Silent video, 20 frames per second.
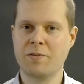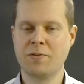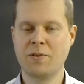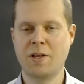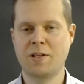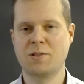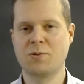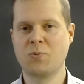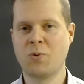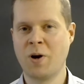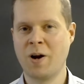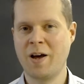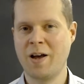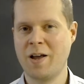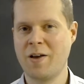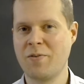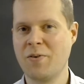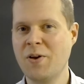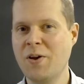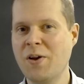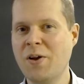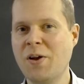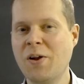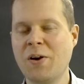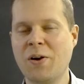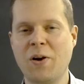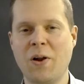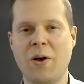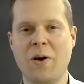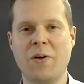That's what I have
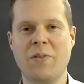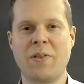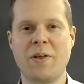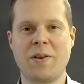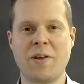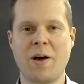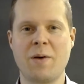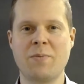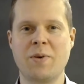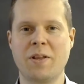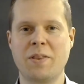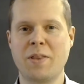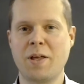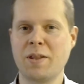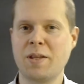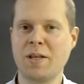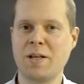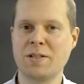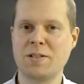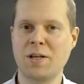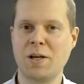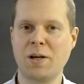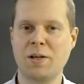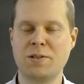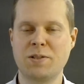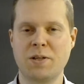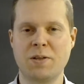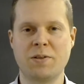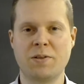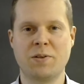learned, that I'm not that
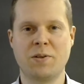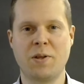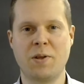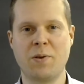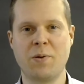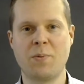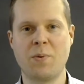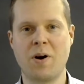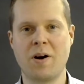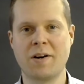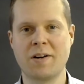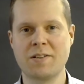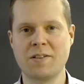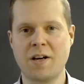intelligent than the market.